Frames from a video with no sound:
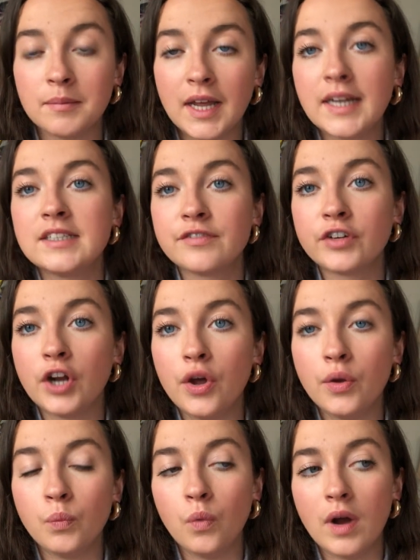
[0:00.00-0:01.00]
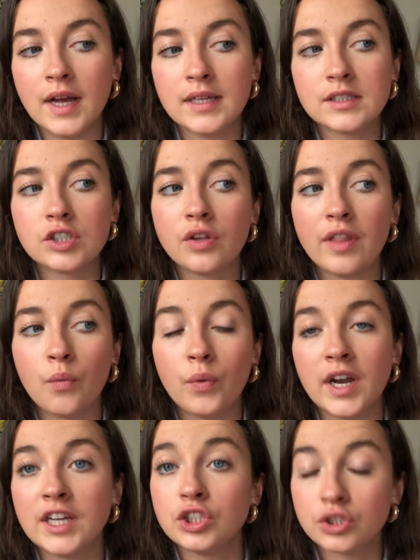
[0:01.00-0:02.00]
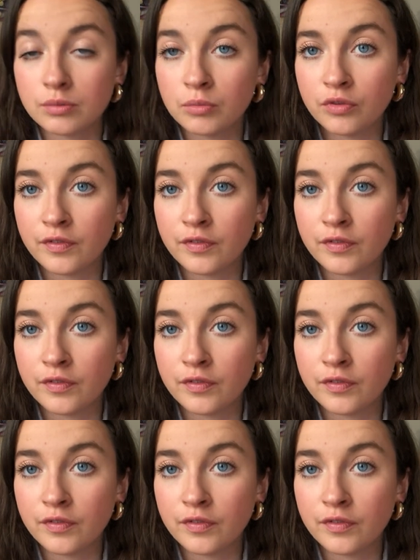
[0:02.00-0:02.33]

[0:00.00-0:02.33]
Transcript: like different homewares, so that when I do move